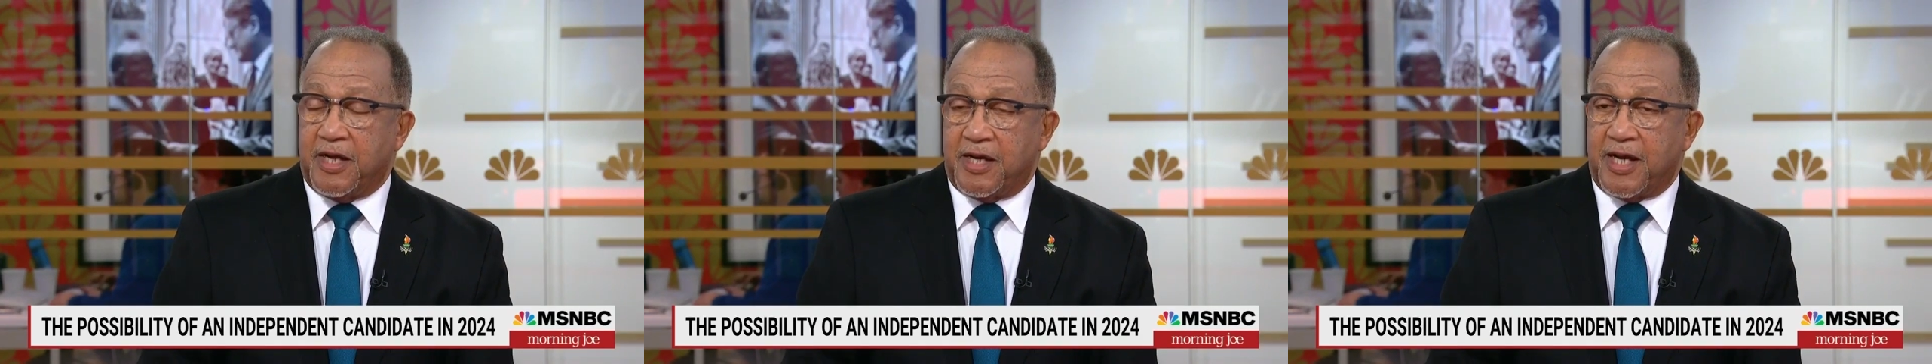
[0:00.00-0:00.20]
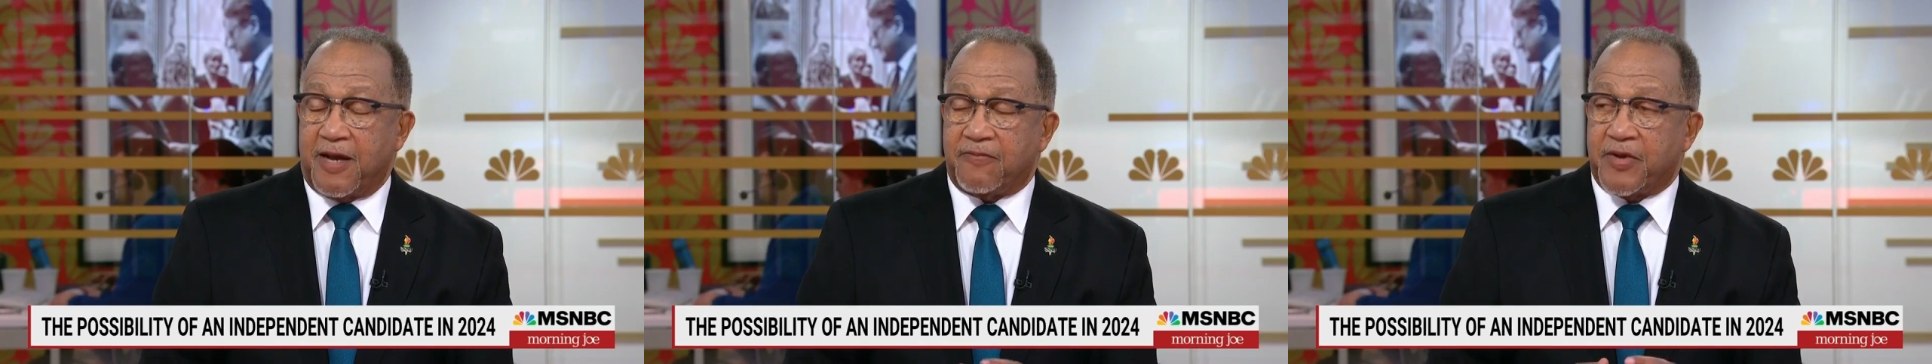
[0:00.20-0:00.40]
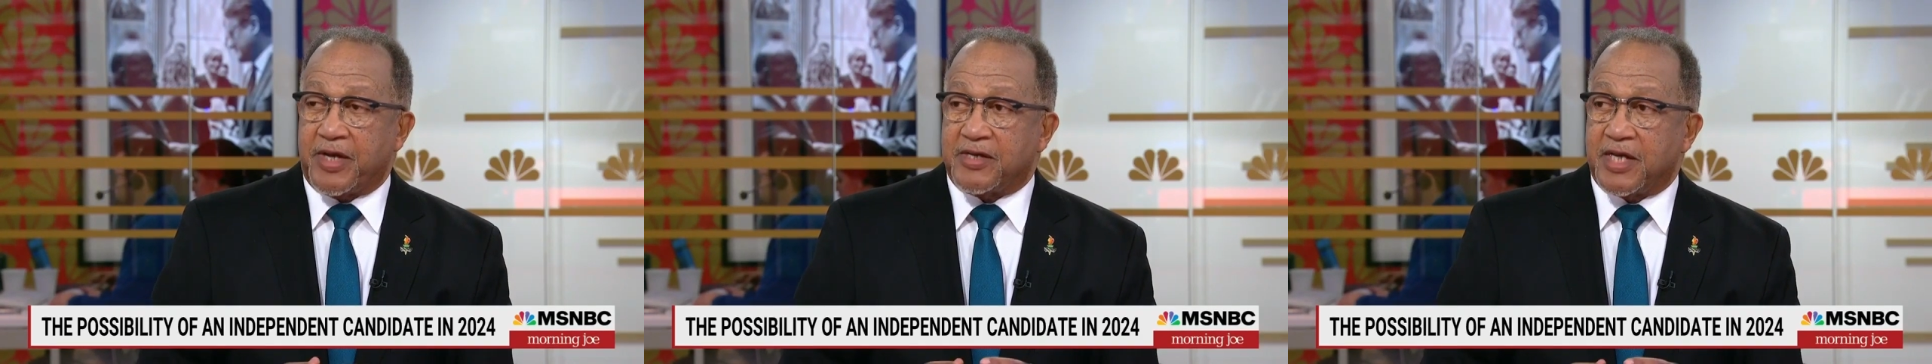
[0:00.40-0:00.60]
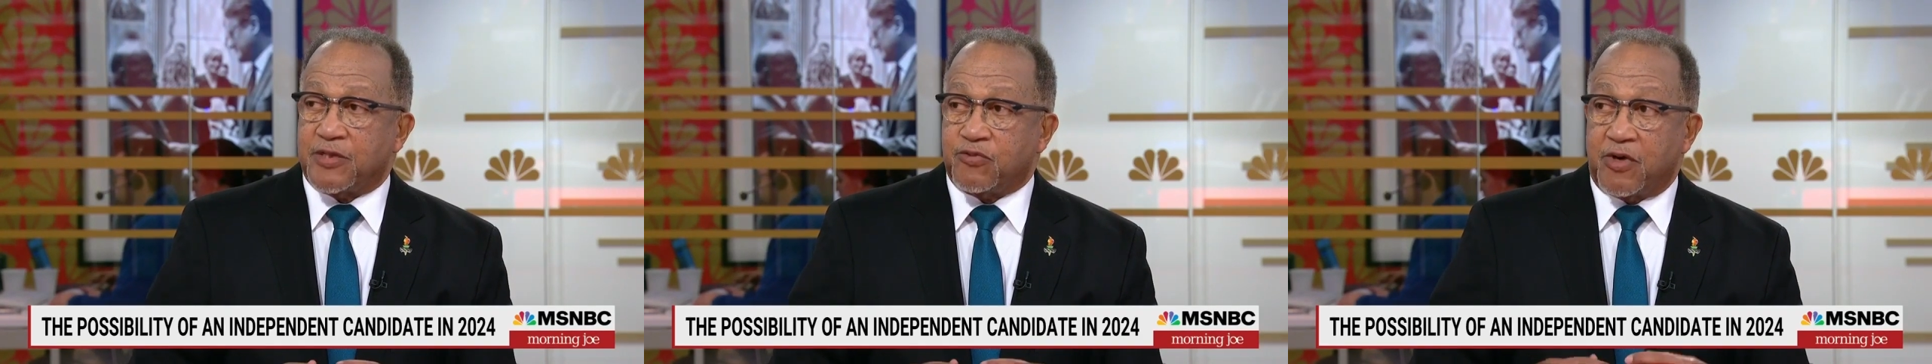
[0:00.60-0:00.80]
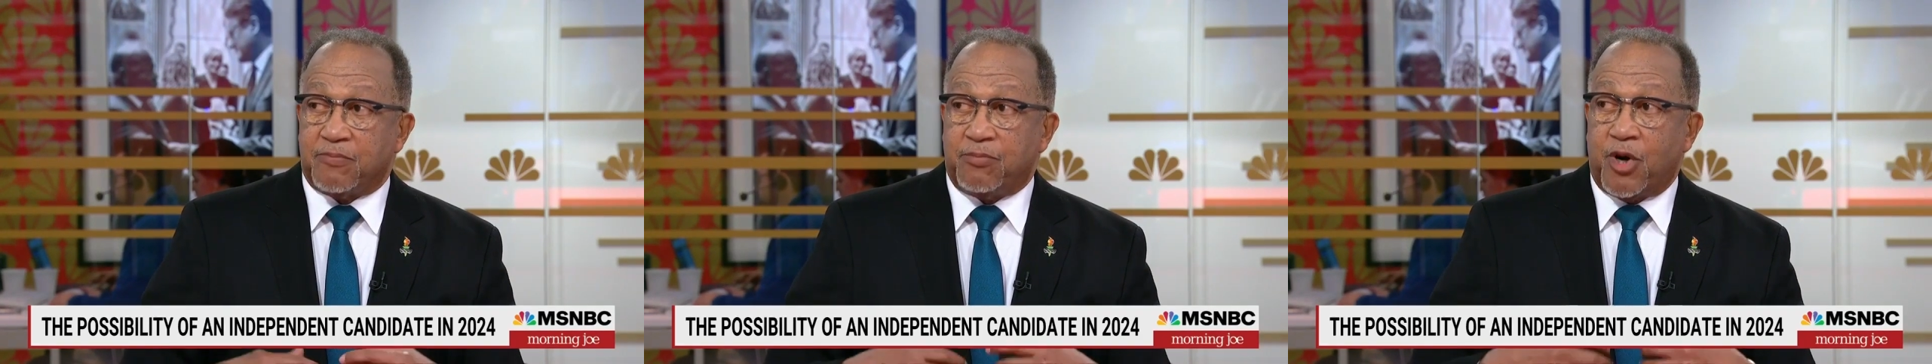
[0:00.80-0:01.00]
And I think
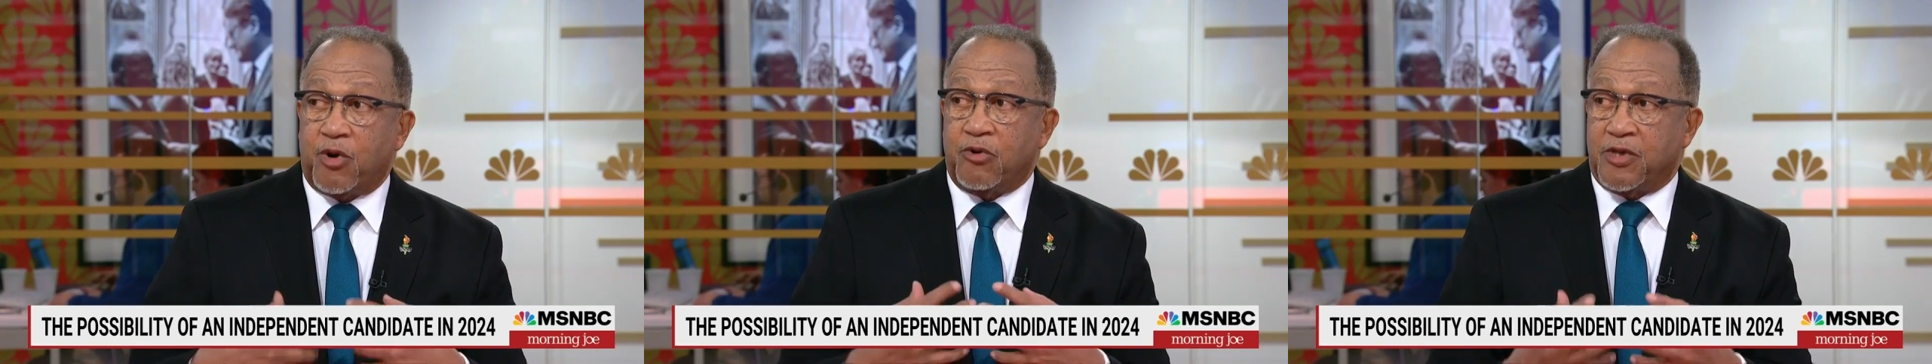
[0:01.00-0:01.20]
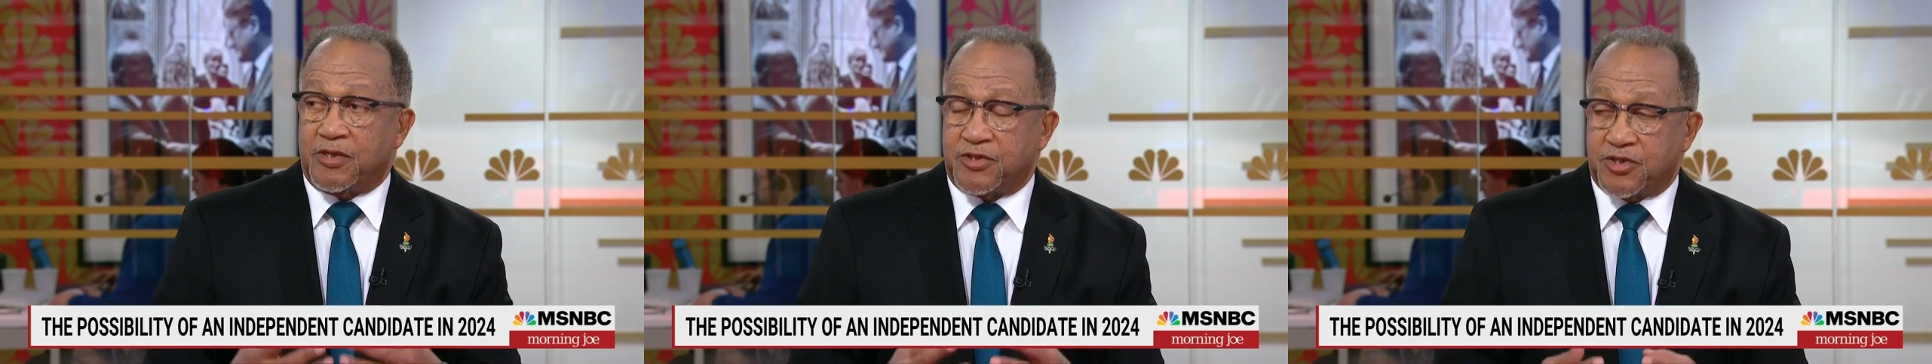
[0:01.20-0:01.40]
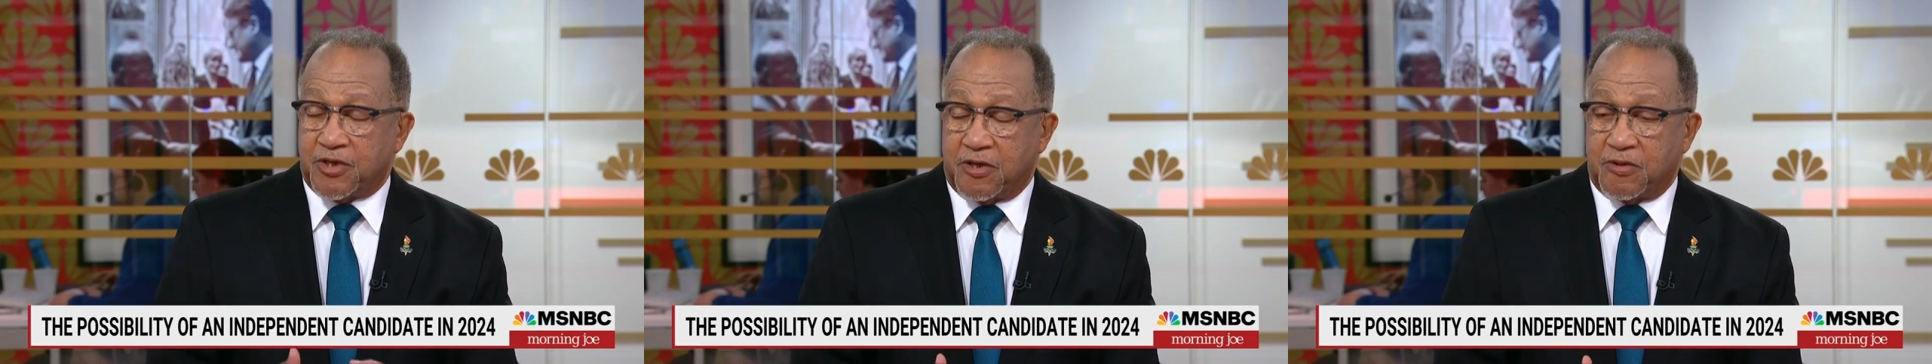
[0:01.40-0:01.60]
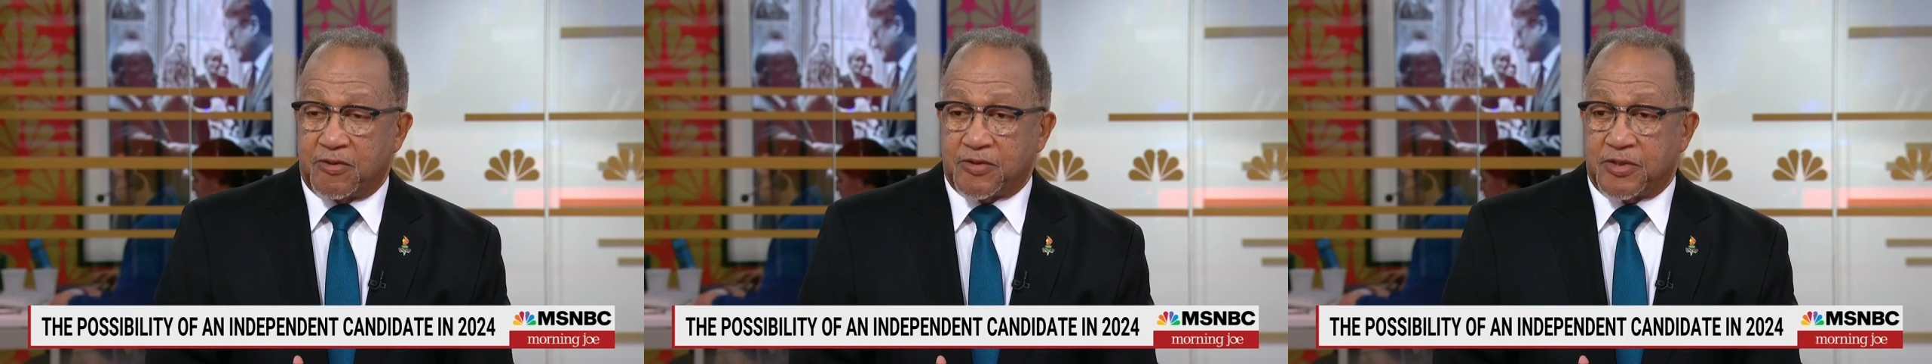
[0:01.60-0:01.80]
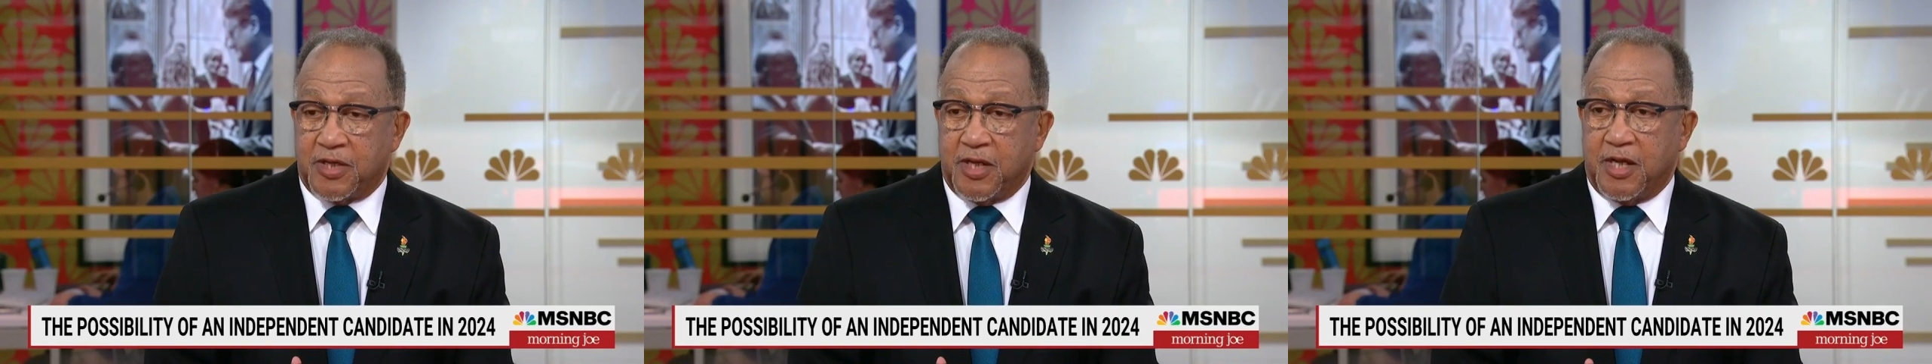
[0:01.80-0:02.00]
that's what polling
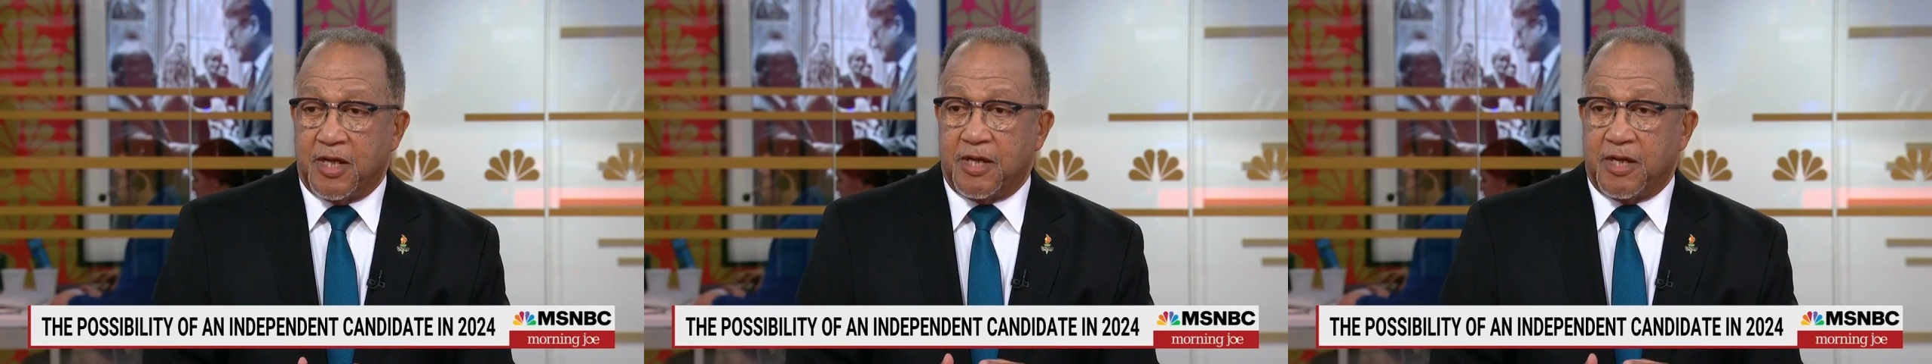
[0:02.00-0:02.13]
shows,